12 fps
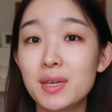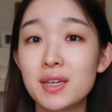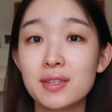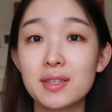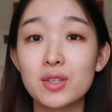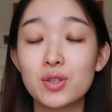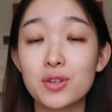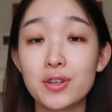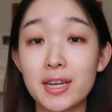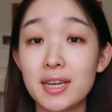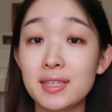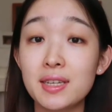because it's so
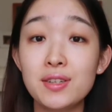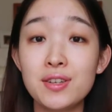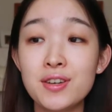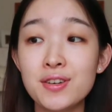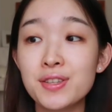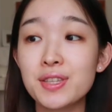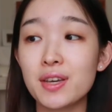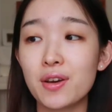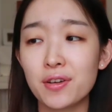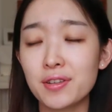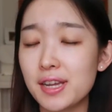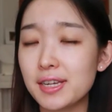easy to use. It
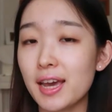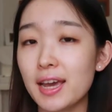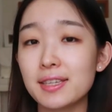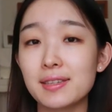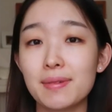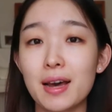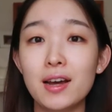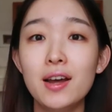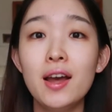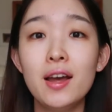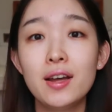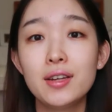only takes about
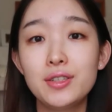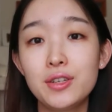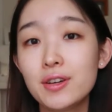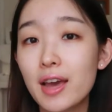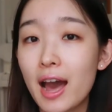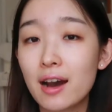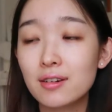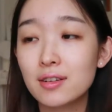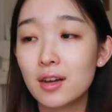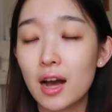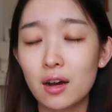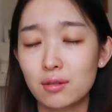
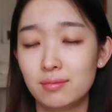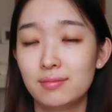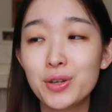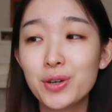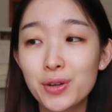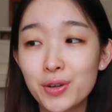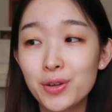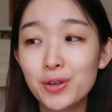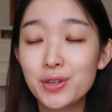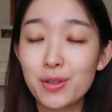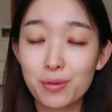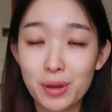
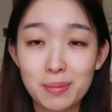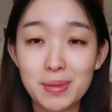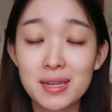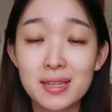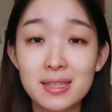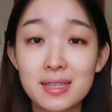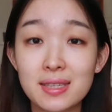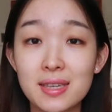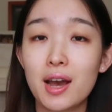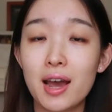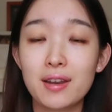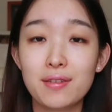2 to 3 minutes to
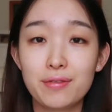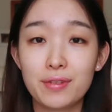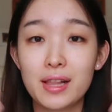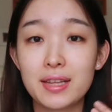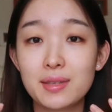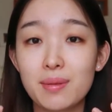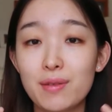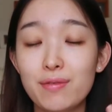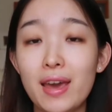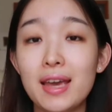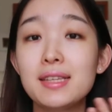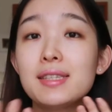kind of cleanse my
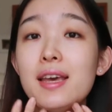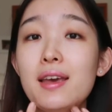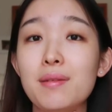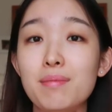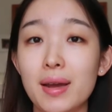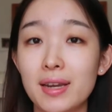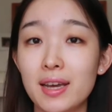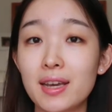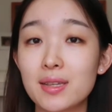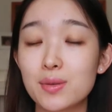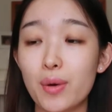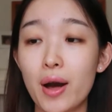face and my
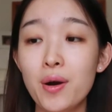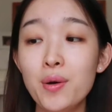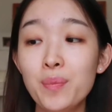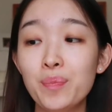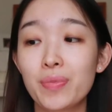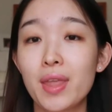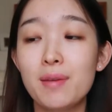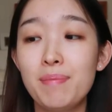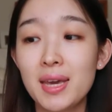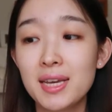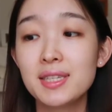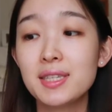neck as well. The
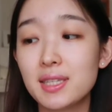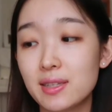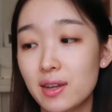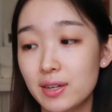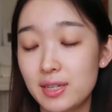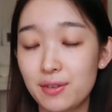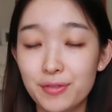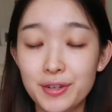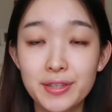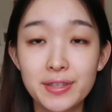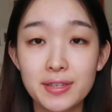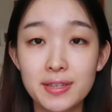biggest
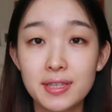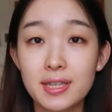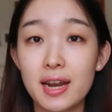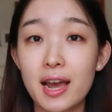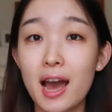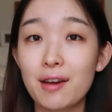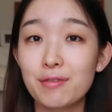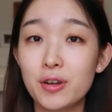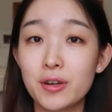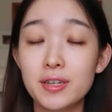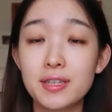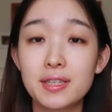differences that I have
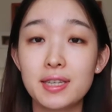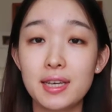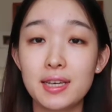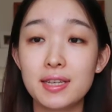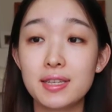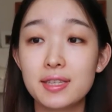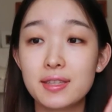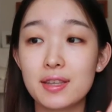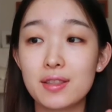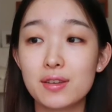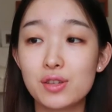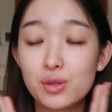noticed is
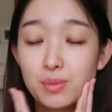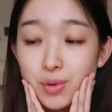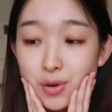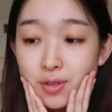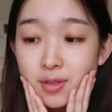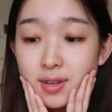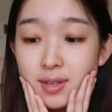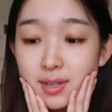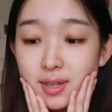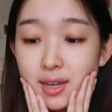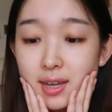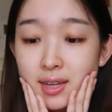the
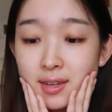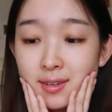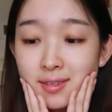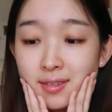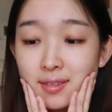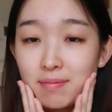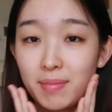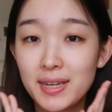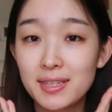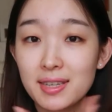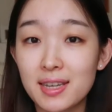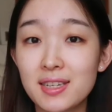smoothness in my
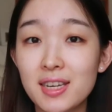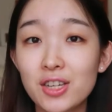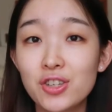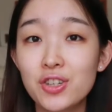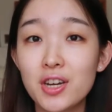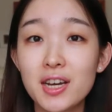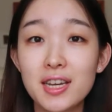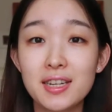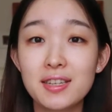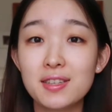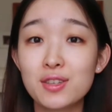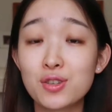skin texture. It
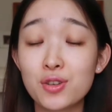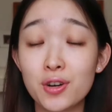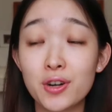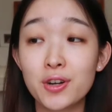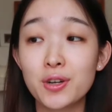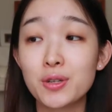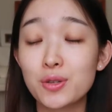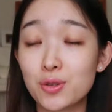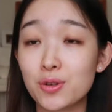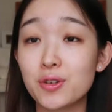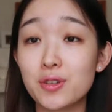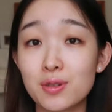is so
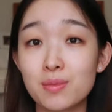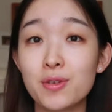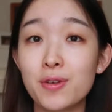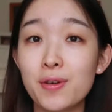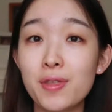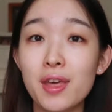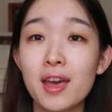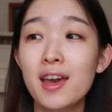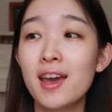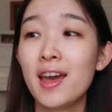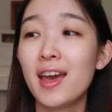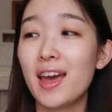smooth
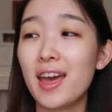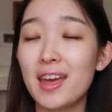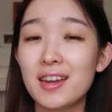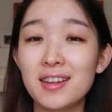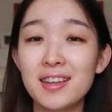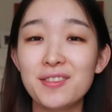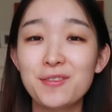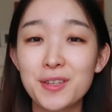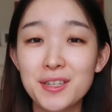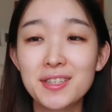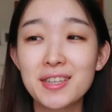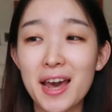and it
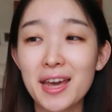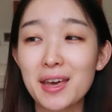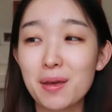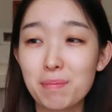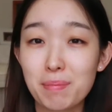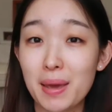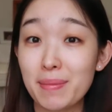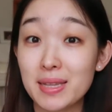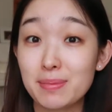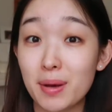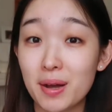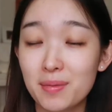feels like
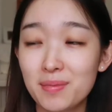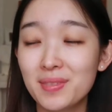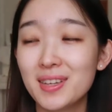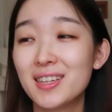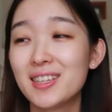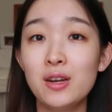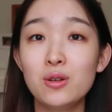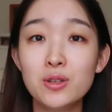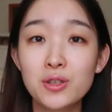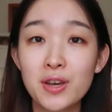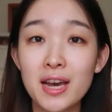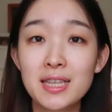baby's bum. And it
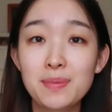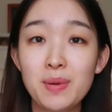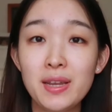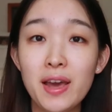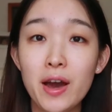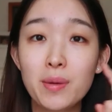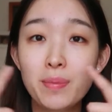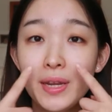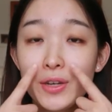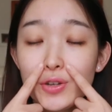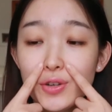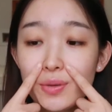also has been
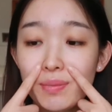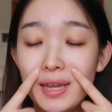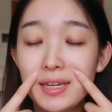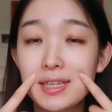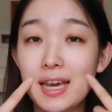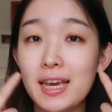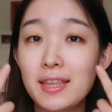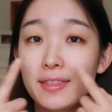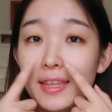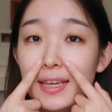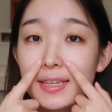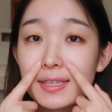helping to
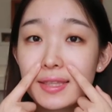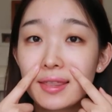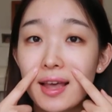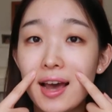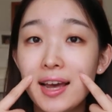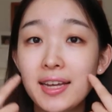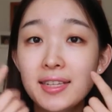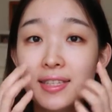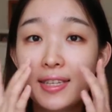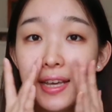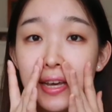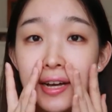maintain these
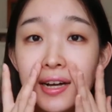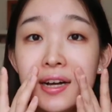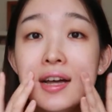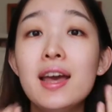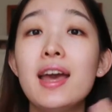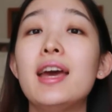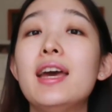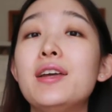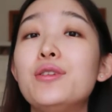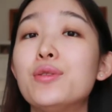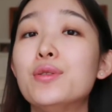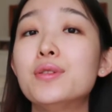lines here
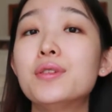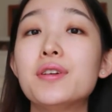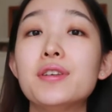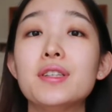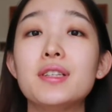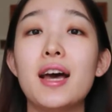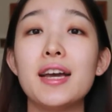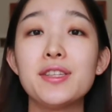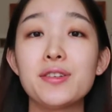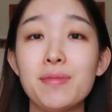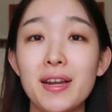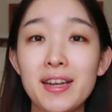and also the
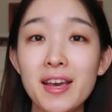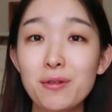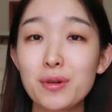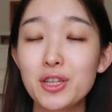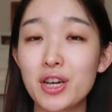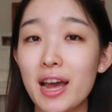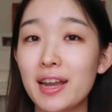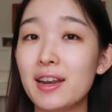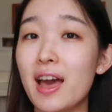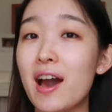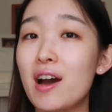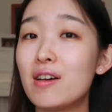lines on my neck, which I
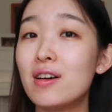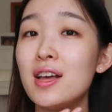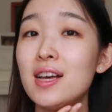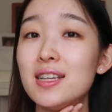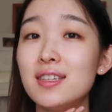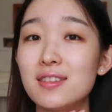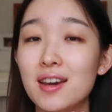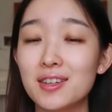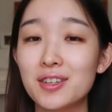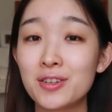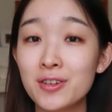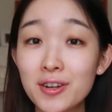now
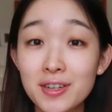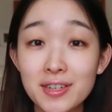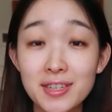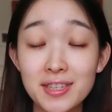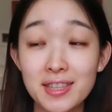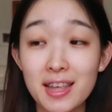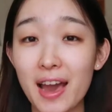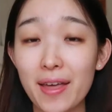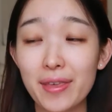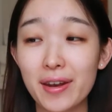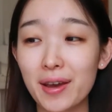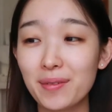start to notice now
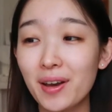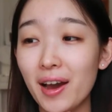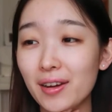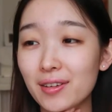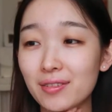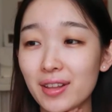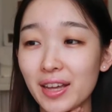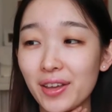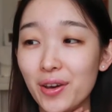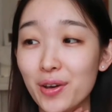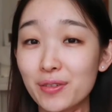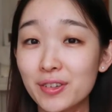that I'm kind of
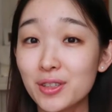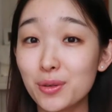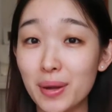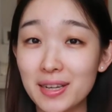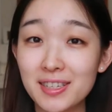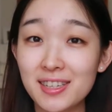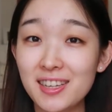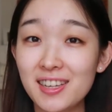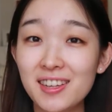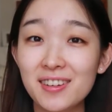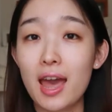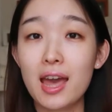like over
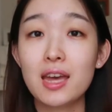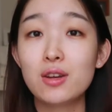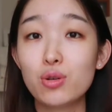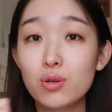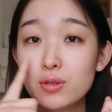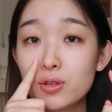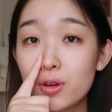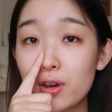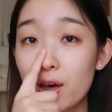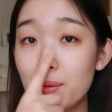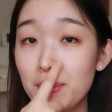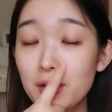20, and also
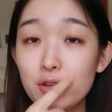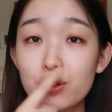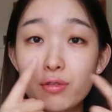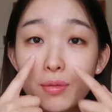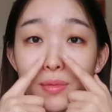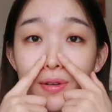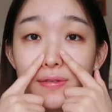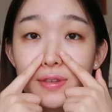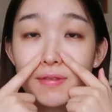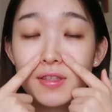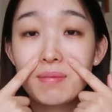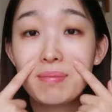helping to remove
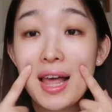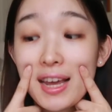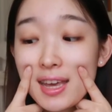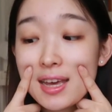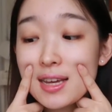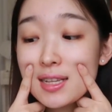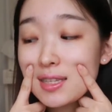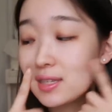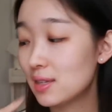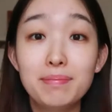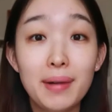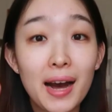some of the blackheads.
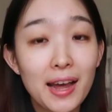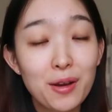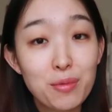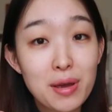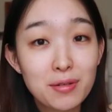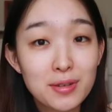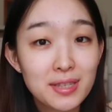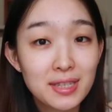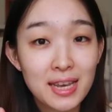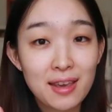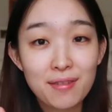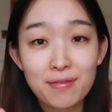But we will
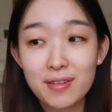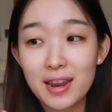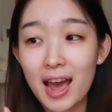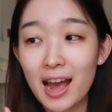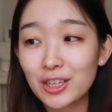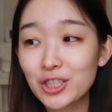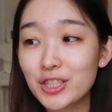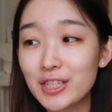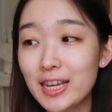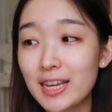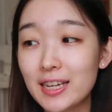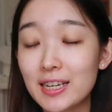see if it
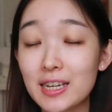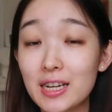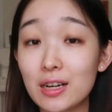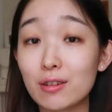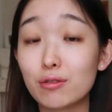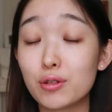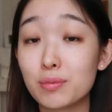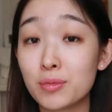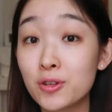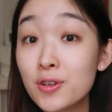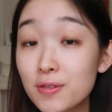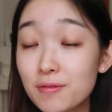actually
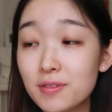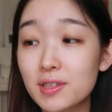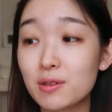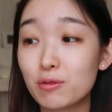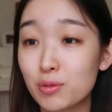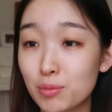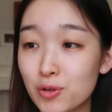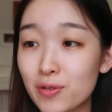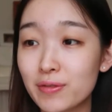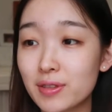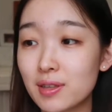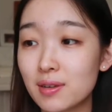removes
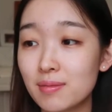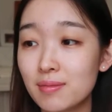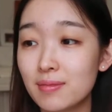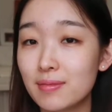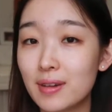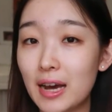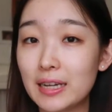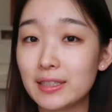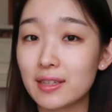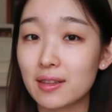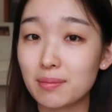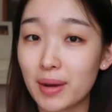them
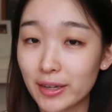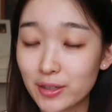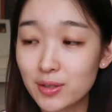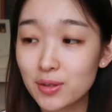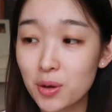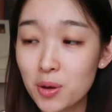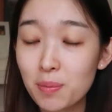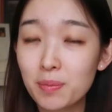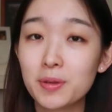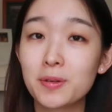under the microscope.